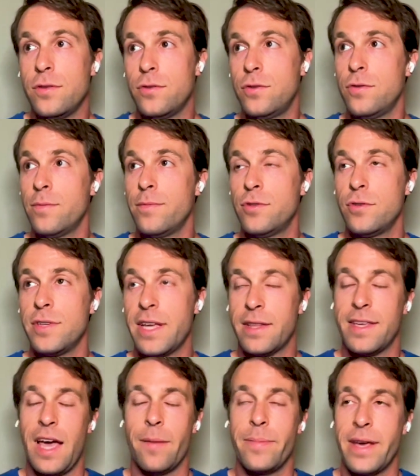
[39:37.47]
to, to
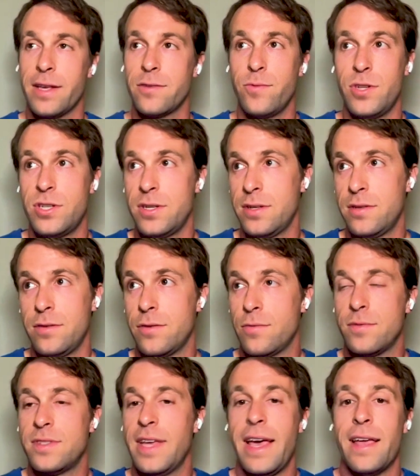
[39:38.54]
get capex which is you know
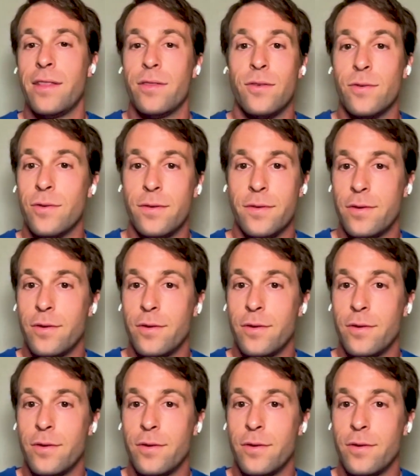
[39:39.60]
10 or,